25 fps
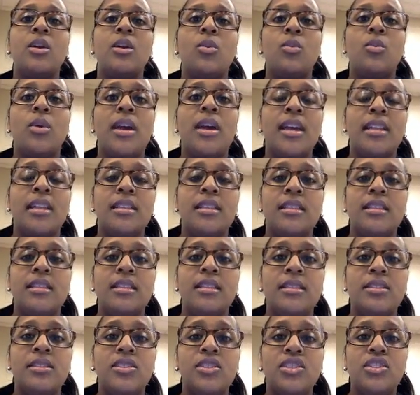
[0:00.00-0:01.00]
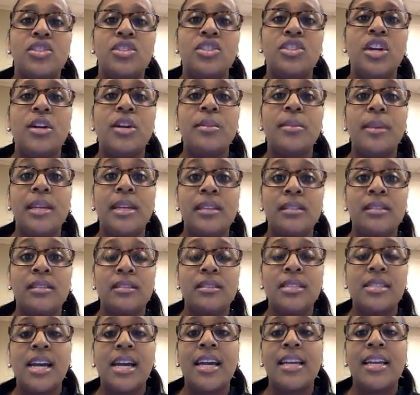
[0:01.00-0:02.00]
when German
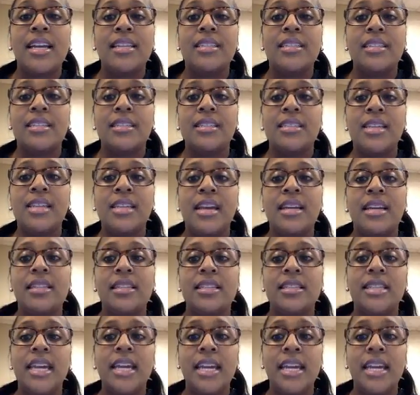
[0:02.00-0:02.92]
scientists had